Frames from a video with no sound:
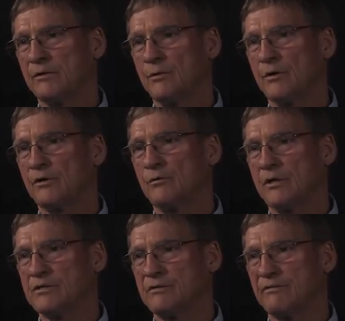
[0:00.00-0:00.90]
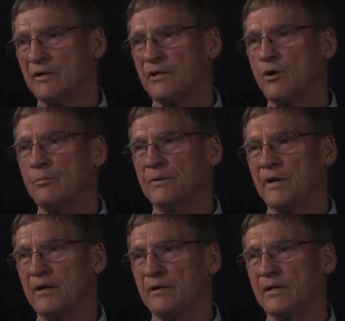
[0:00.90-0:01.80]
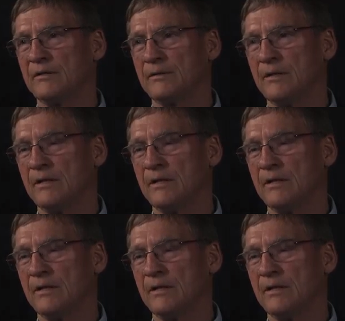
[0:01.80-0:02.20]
going across a fairly open area